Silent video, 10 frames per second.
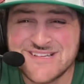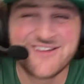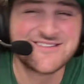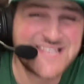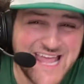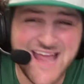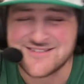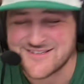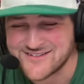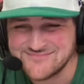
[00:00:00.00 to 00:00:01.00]
Here's the
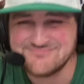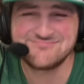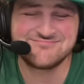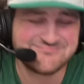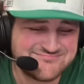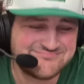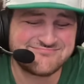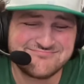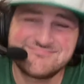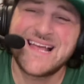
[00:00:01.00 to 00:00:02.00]
answer.
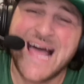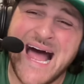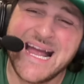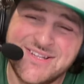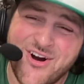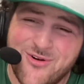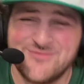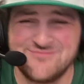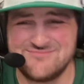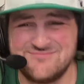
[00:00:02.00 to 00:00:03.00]
I don't.